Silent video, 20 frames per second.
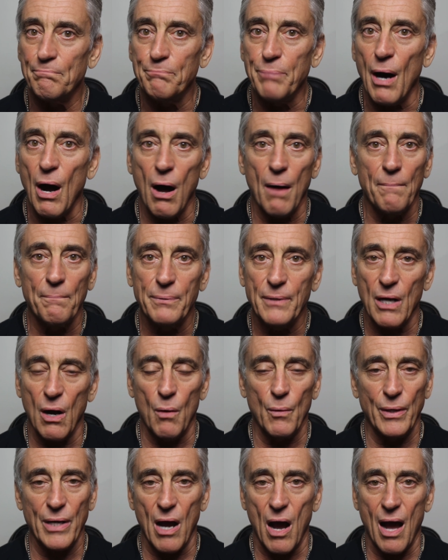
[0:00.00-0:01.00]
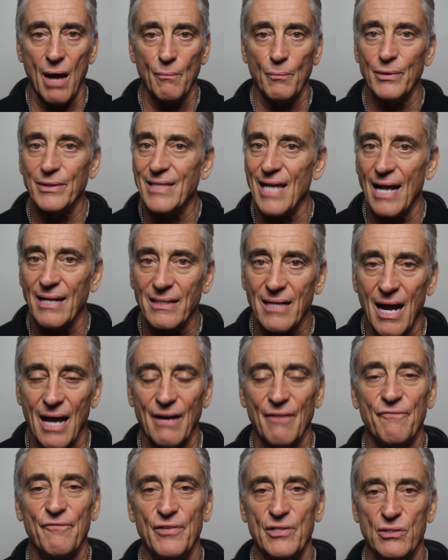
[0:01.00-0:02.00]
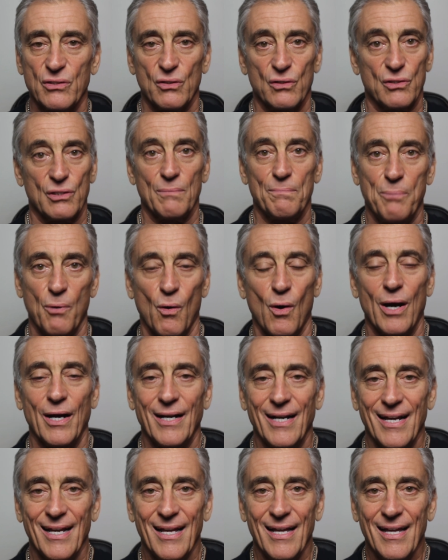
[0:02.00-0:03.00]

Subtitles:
pump going on, with that kind of fiscal support.